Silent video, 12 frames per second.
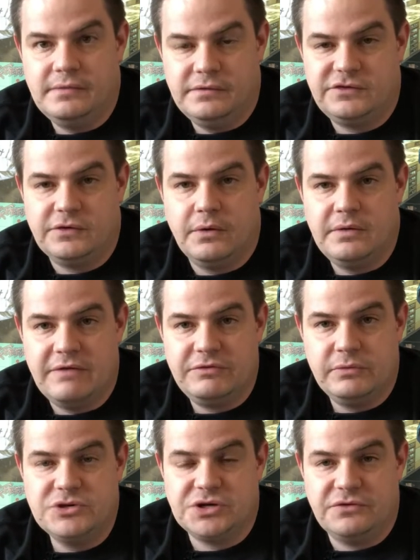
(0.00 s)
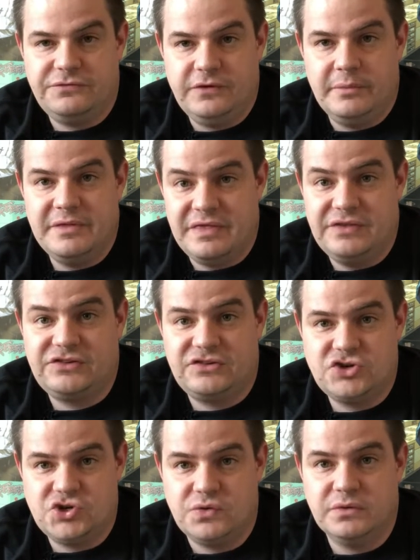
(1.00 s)
So you have the original film and then this
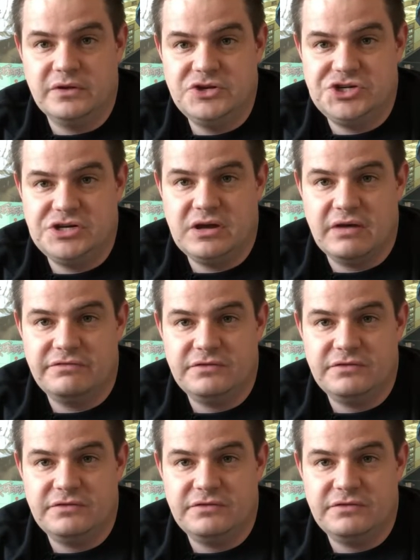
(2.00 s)
trilogy of